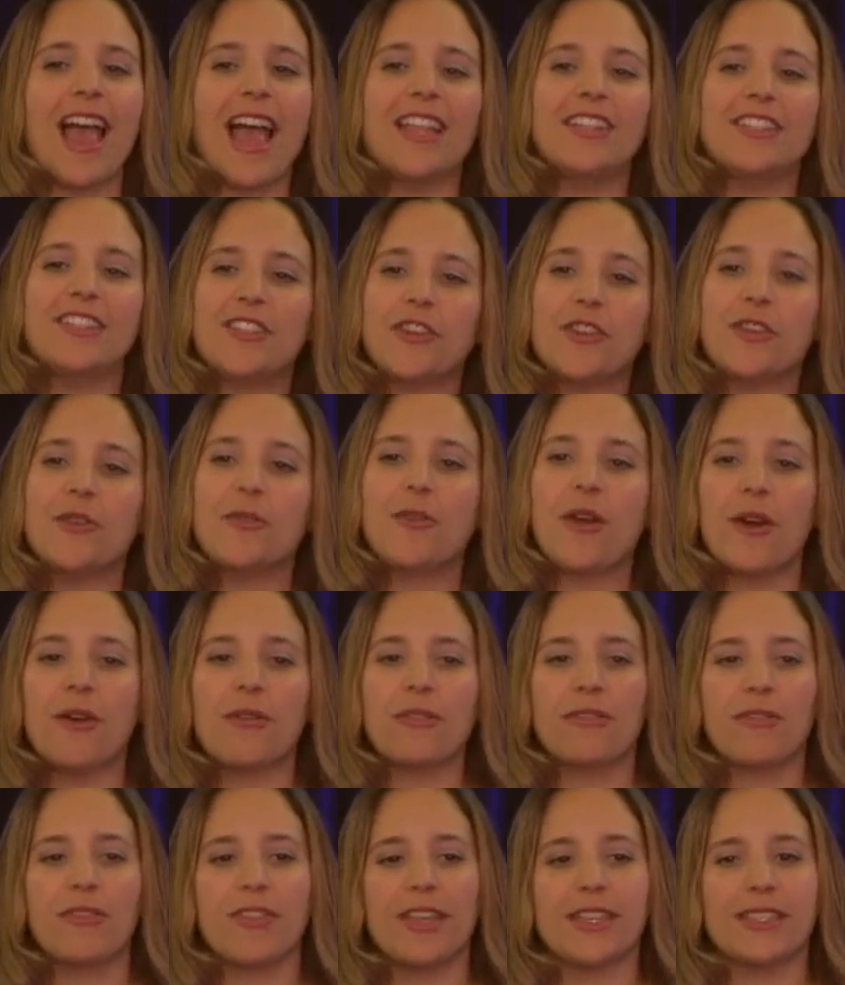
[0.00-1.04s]
And so you go
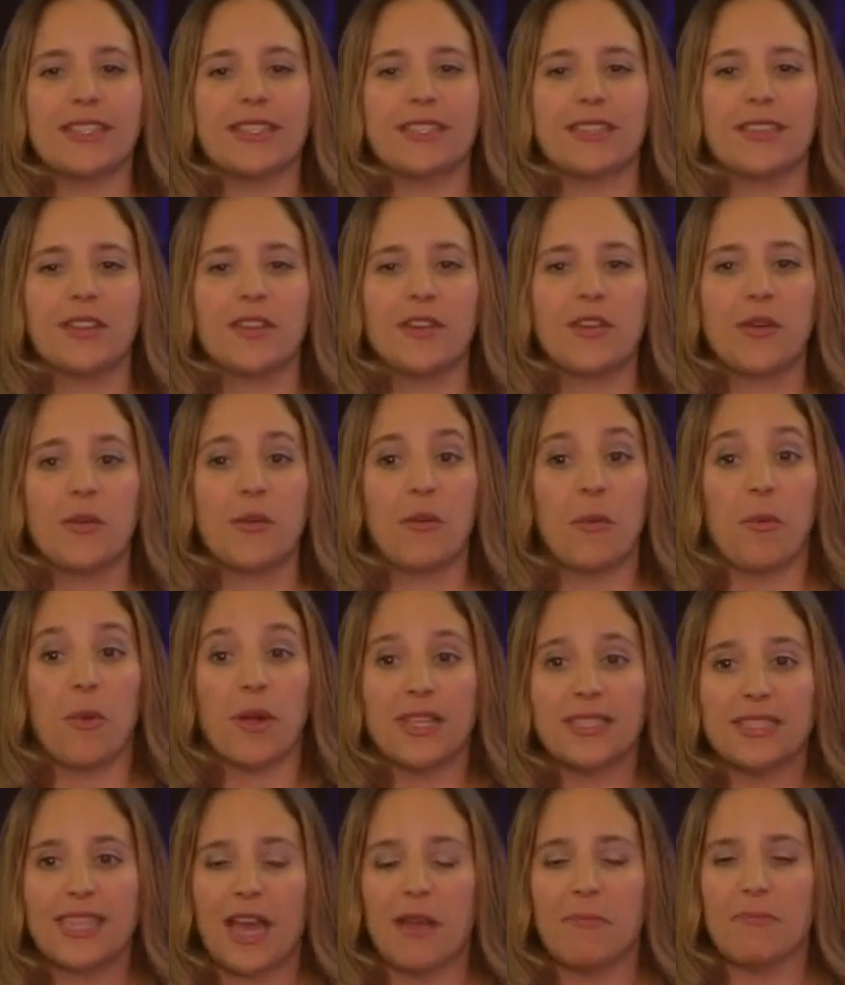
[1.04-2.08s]
through this, what
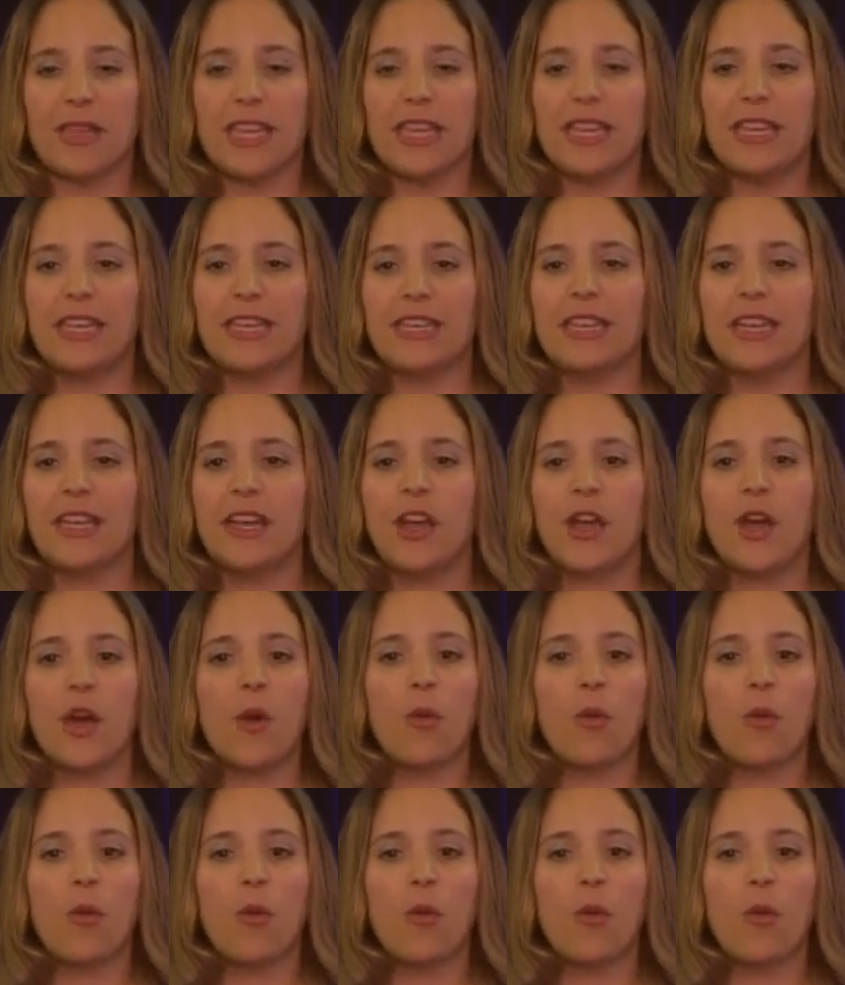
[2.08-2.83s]
does that mean?